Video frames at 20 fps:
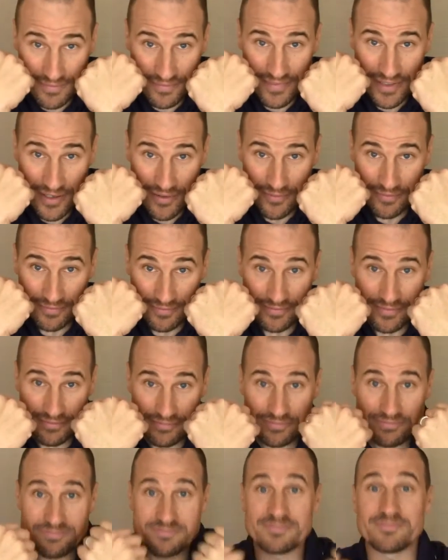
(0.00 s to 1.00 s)
you
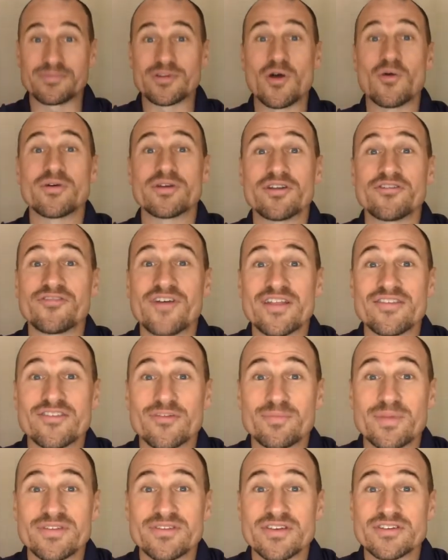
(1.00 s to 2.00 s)
know, go in defensive
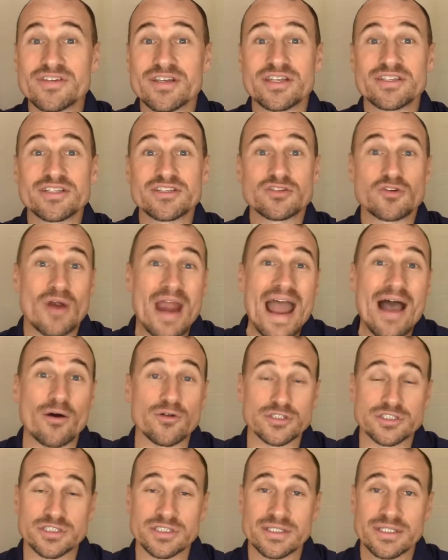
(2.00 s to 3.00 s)
position and just
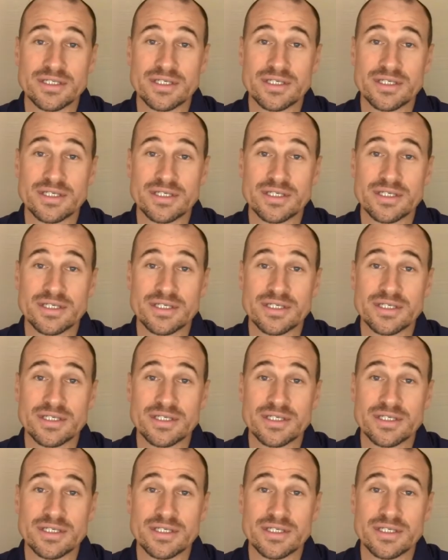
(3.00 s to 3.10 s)
crouch.